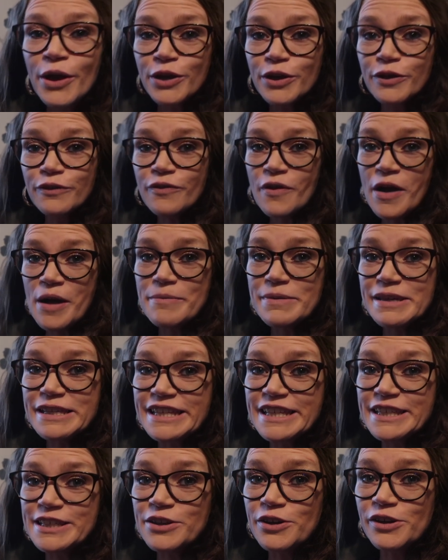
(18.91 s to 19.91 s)
You find me
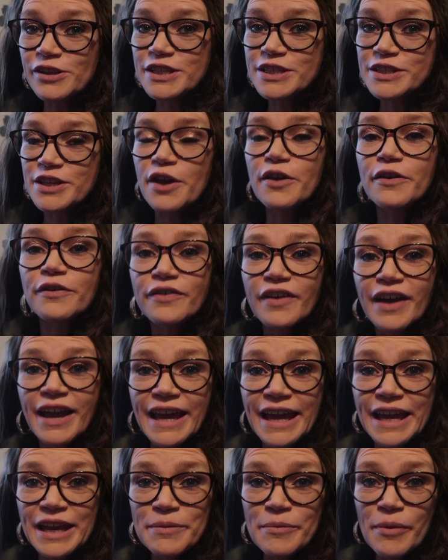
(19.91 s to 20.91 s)
sitting on the sofa
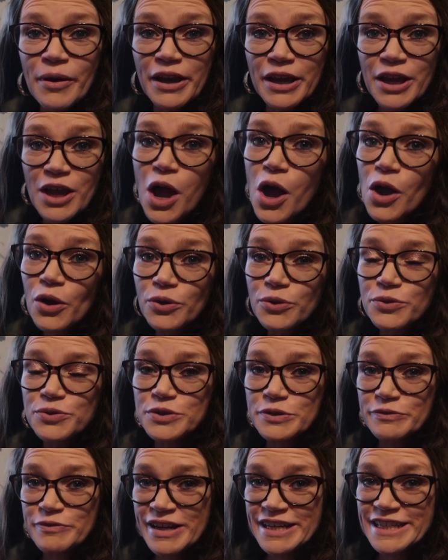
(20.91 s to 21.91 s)
in my
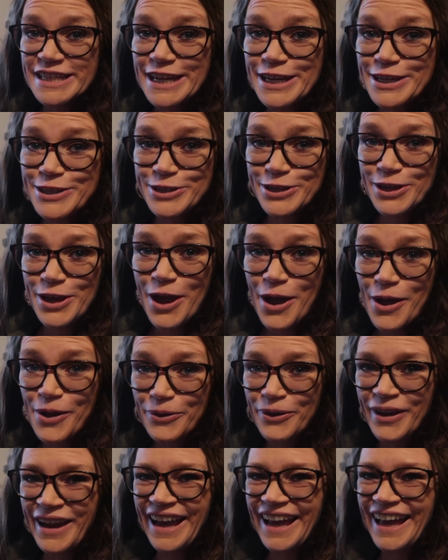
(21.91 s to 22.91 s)
coat, ready to go.
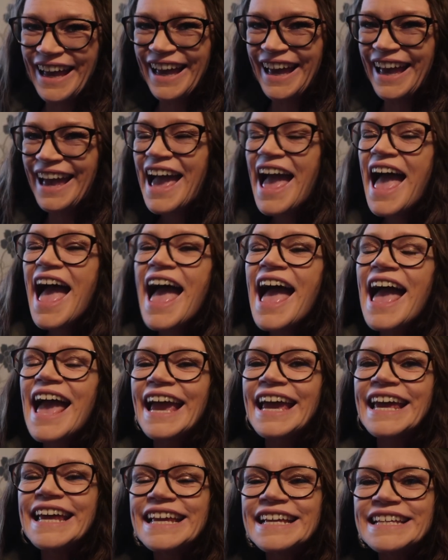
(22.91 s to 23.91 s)

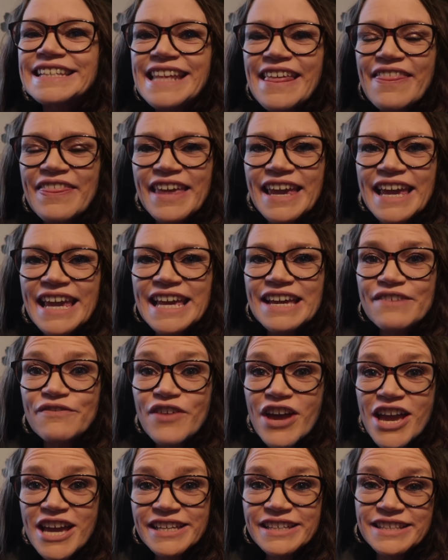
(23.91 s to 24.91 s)
It is the
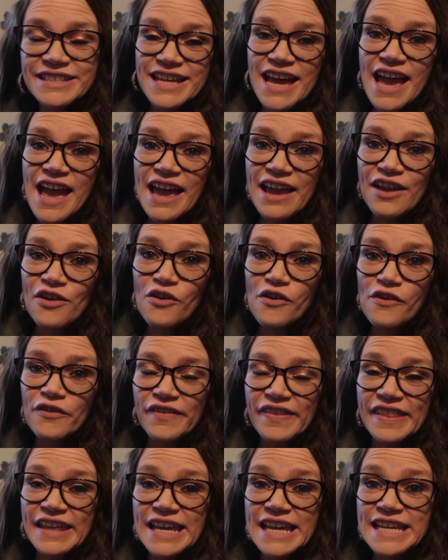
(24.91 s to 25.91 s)
first day of
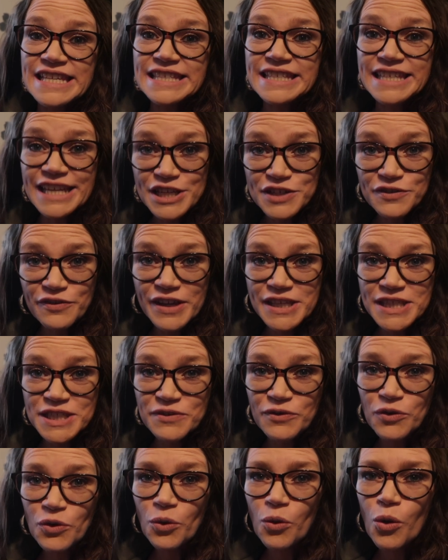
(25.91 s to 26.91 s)
the Stitch
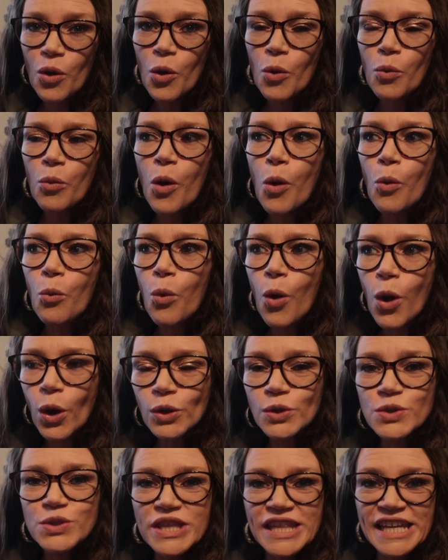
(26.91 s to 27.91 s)
Festival, or what
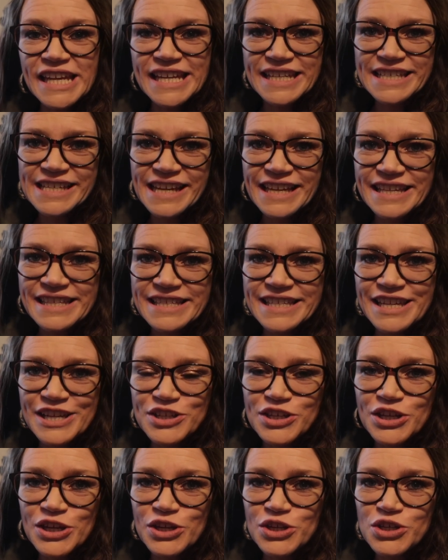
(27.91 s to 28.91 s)
was the Knitting and
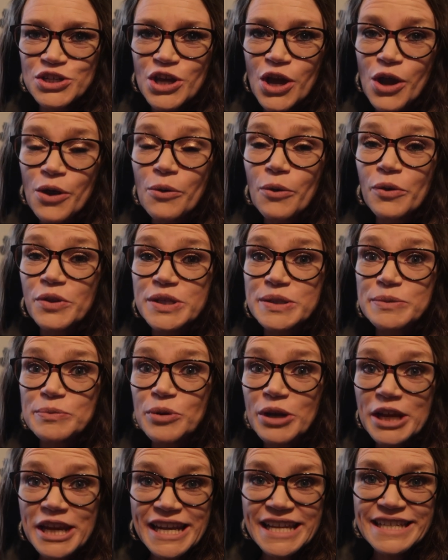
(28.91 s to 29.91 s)
Stitching Show, or the
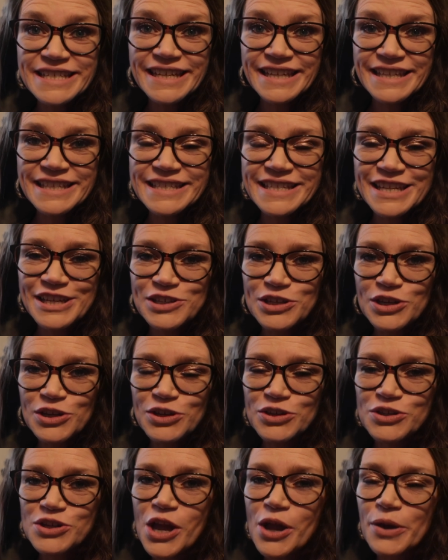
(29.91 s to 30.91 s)
Spring Knitting and
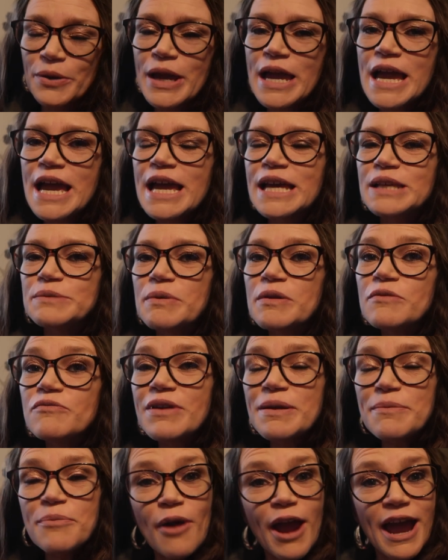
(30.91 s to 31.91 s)
Stitching Show. It's been
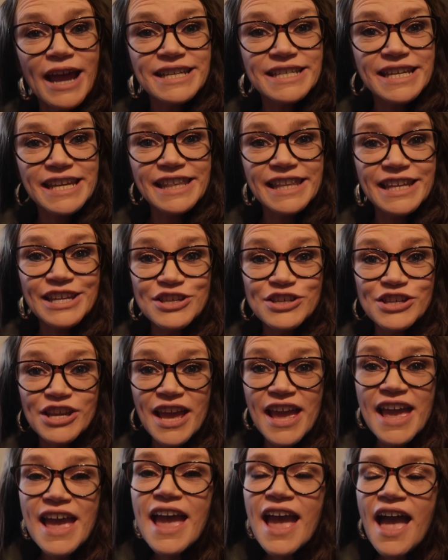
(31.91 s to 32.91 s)
rebranded this
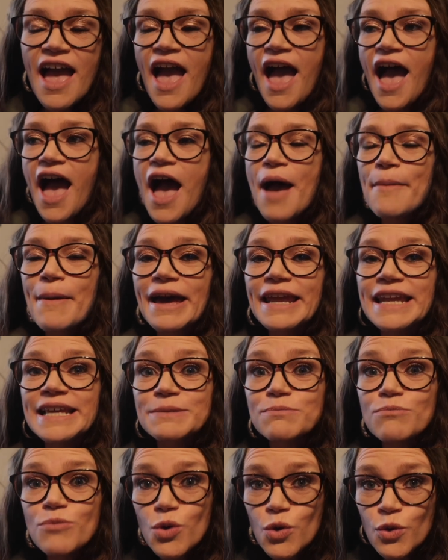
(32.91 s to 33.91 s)
year, and
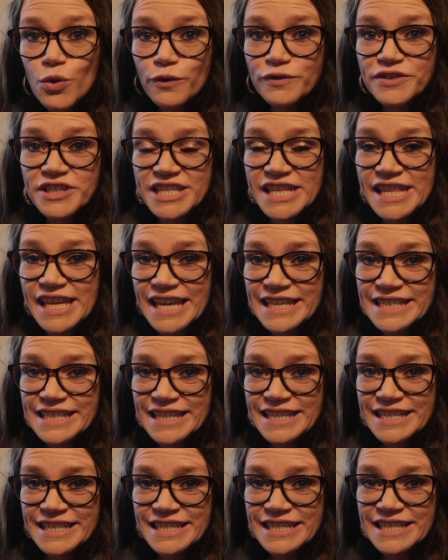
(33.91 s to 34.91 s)
it's moved to the
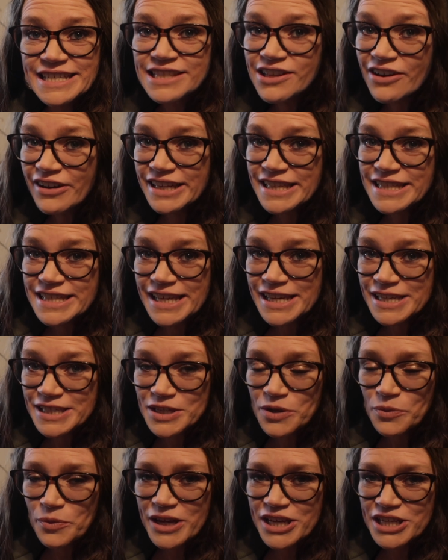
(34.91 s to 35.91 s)
Islington Design
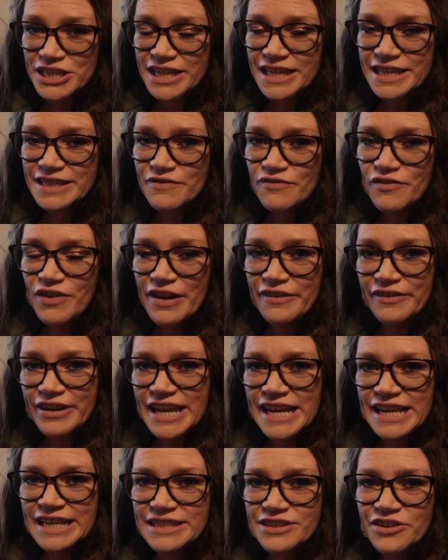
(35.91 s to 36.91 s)
Centre, which is
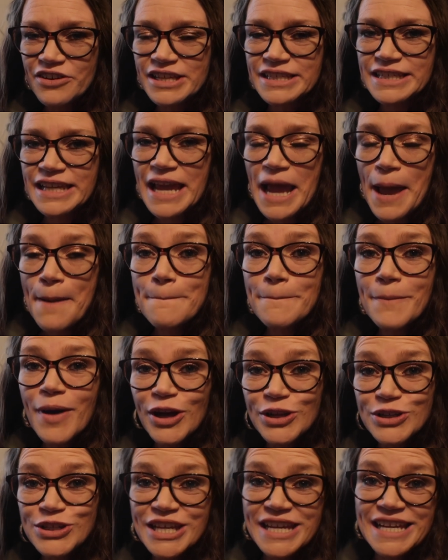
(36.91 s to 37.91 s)
very exciting and
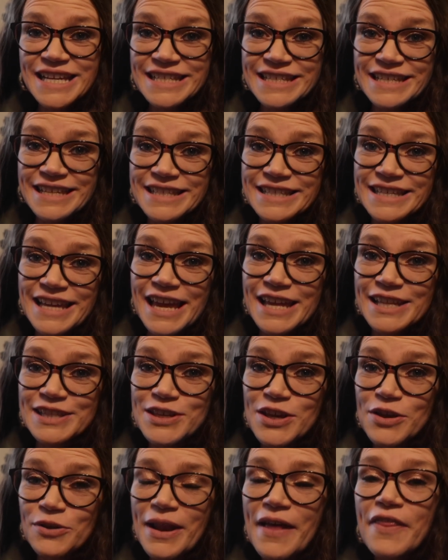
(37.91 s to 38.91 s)
much easier to get to.